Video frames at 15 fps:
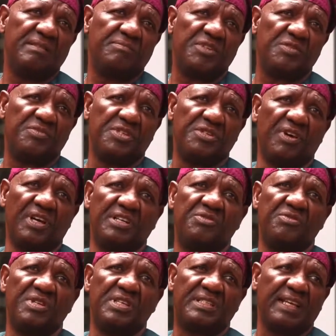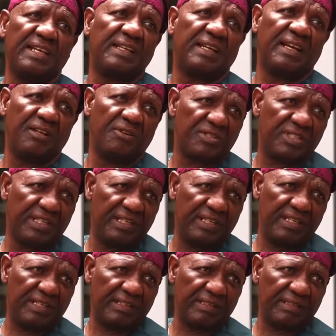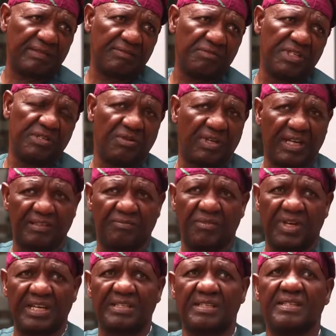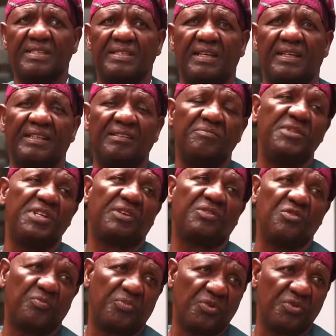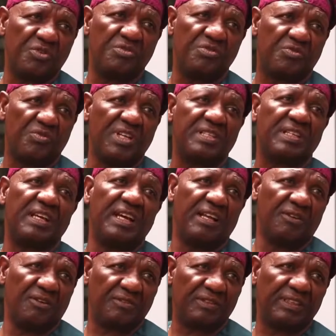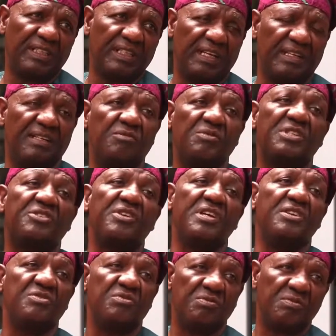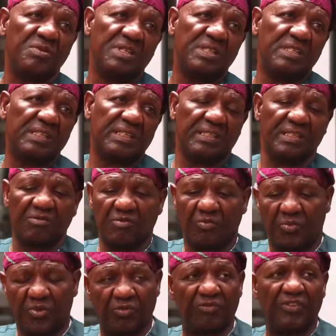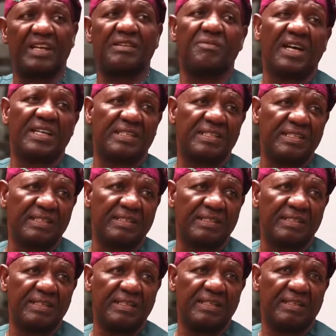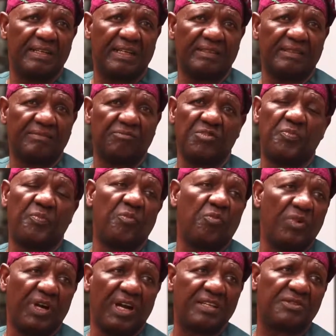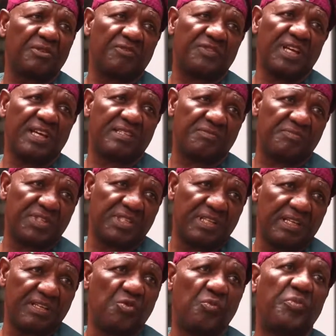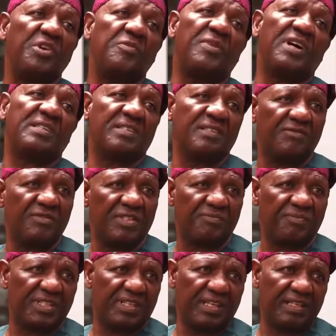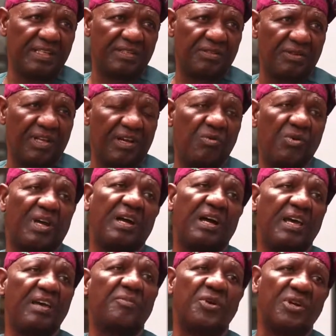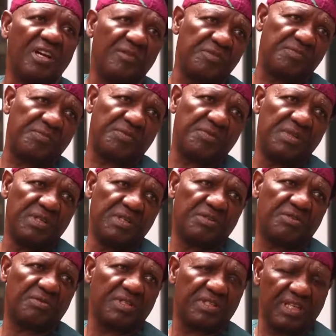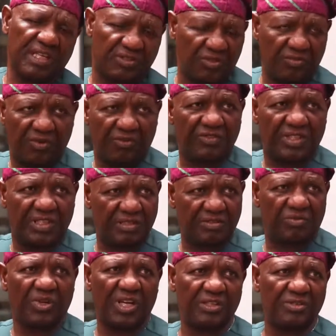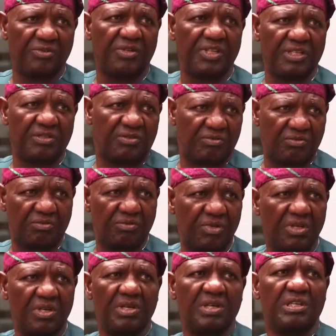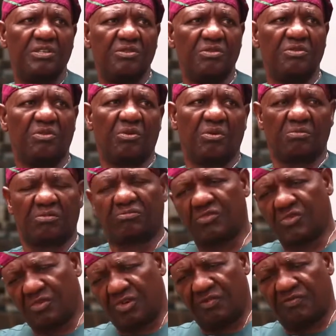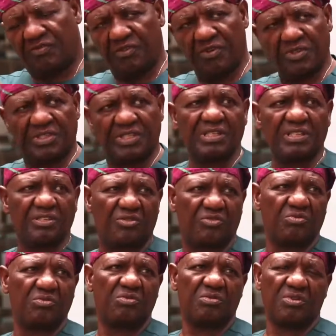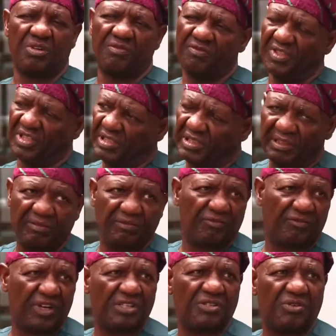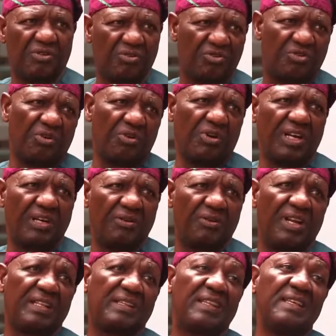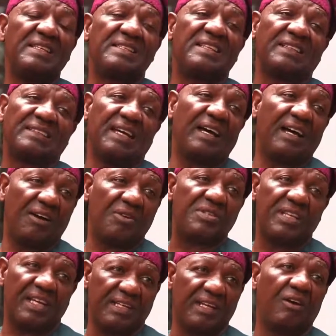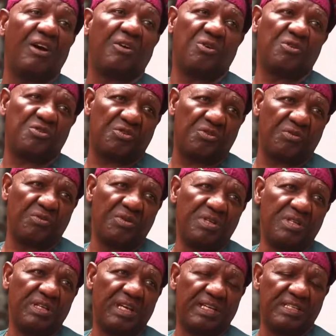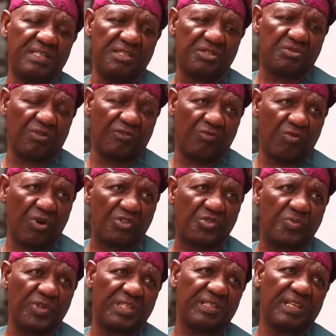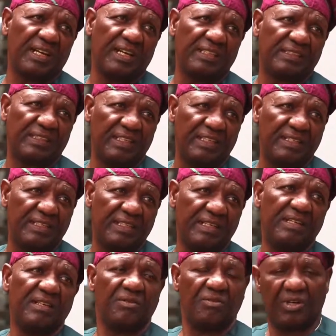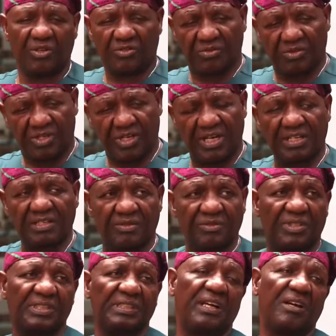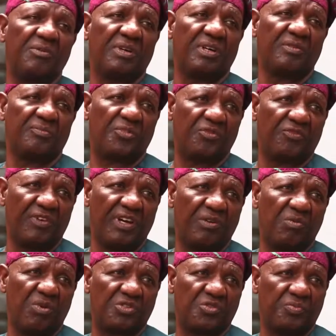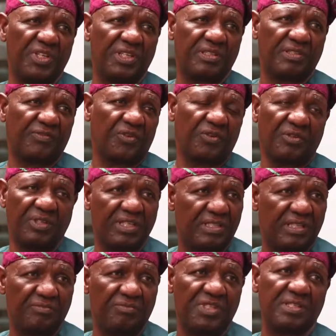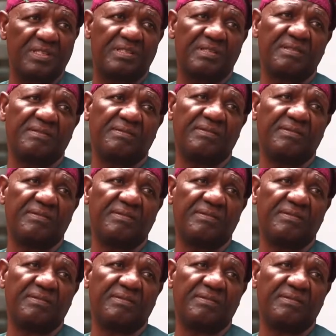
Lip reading: maybe you are doing 10 gallons a day. We look at machines that can make you produce 20 gallons. And then we train you. And then we provide machine, and we write off 30%. We pay back 70%, so that we can help other people. So these are some of the things we are doing to, you know, confront the issue of infrastructure and other things that are outside our control. Yeah. And the issue of workspace, like I said, we're also trying to see how we can provide workspace for SMEs.